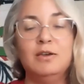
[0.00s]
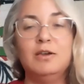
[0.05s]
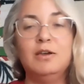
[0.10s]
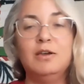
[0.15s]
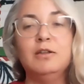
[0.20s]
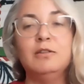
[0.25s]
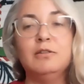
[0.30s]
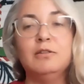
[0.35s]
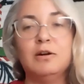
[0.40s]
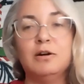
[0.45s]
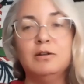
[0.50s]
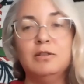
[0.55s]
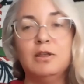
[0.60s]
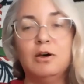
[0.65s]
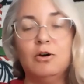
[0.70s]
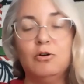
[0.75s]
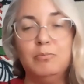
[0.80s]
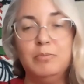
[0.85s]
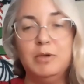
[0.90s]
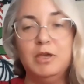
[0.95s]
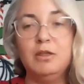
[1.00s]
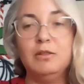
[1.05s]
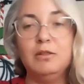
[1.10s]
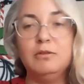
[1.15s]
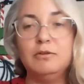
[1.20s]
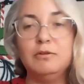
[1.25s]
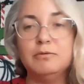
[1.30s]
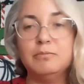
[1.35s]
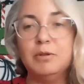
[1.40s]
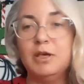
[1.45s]
and are now being
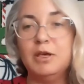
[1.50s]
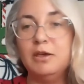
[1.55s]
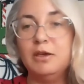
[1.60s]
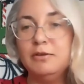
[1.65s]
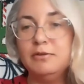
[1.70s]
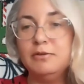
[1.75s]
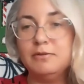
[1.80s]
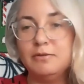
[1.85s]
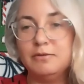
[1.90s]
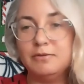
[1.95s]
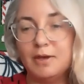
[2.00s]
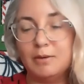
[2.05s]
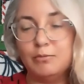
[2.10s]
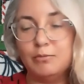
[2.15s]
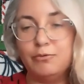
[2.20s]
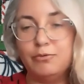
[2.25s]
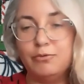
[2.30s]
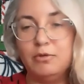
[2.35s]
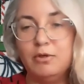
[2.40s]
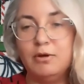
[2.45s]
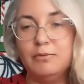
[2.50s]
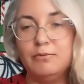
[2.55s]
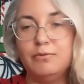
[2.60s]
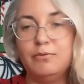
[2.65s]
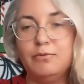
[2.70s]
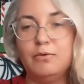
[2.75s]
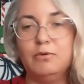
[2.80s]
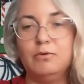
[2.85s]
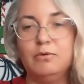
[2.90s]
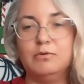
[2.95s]
displaced, some of them
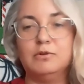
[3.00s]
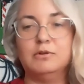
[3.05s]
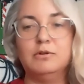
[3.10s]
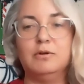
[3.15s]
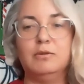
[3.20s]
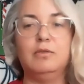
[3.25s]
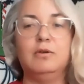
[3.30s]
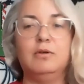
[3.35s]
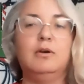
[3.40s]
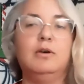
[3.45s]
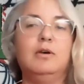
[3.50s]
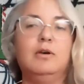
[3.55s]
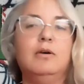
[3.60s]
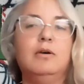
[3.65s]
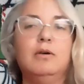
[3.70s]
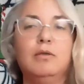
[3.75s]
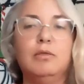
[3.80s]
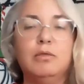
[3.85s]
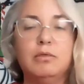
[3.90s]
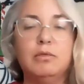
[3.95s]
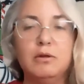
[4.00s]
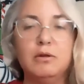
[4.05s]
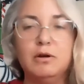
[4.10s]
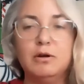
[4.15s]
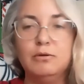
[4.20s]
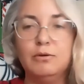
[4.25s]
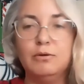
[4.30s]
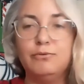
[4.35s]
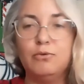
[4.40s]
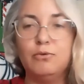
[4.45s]
for the
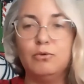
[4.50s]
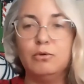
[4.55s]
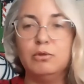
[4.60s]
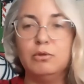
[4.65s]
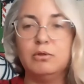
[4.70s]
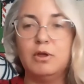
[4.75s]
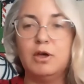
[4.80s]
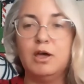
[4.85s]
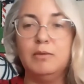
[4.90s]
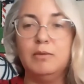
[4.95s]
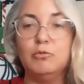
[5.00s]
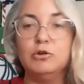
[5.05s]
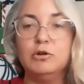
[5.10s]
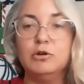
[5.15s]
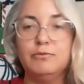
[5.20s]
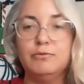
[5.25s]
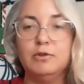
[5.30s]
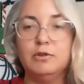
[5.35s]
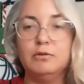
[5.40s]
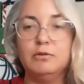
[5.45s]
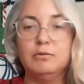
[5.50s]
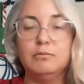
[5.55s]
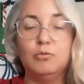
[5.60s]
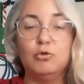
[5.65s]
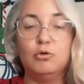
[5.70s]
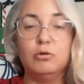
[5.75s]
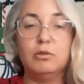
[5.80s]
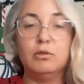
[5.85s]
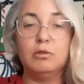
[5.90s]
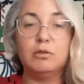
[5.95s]
third or fourth time or even
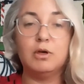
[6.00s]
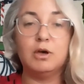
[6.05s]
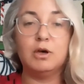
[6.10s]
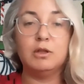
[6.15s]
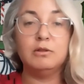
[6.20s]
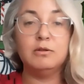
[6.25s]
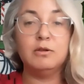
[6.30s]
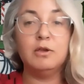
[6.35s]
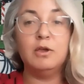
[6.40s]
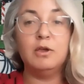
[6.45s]
more than that.